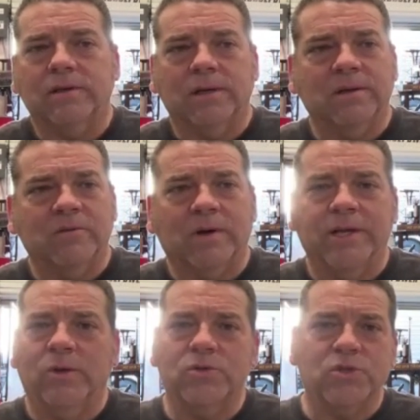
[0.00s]
Everybody
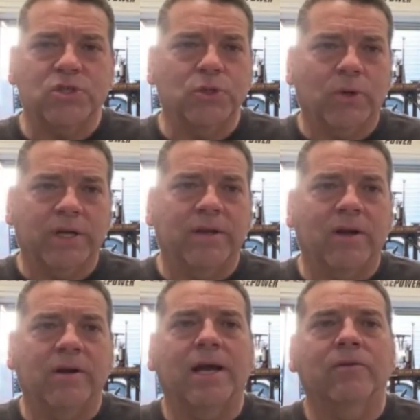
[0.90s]
knows the story
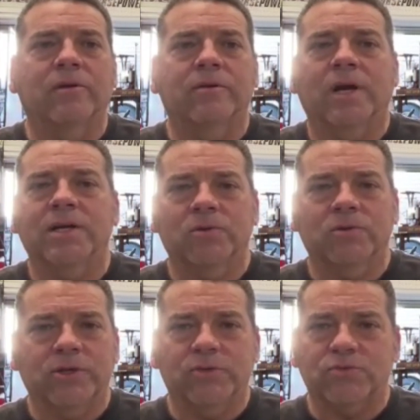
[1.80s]
there and how the Nitro
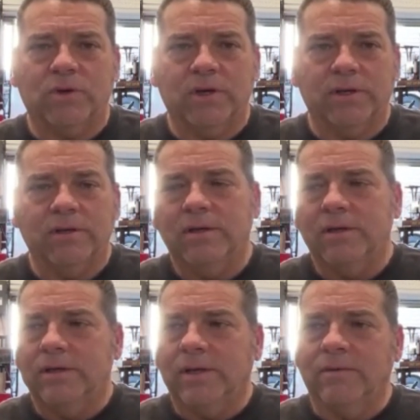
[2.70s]
deals run
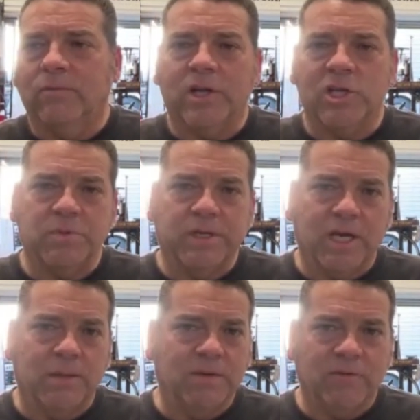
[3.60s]
and what it's
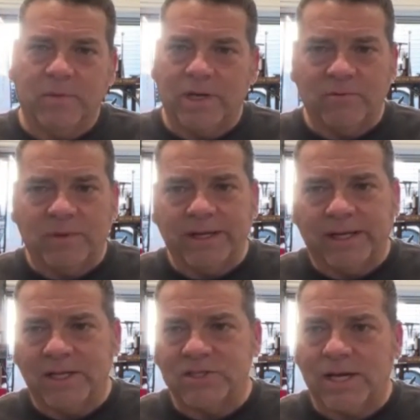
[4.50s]
become. Everybody
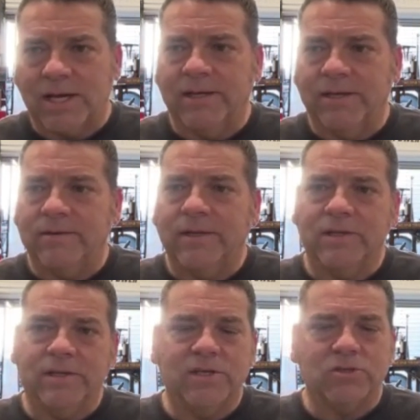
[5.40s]
gets that, and
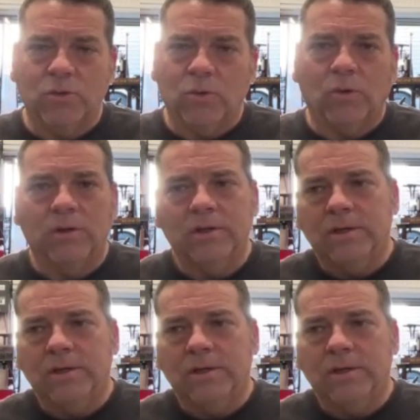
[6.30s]
it's cool.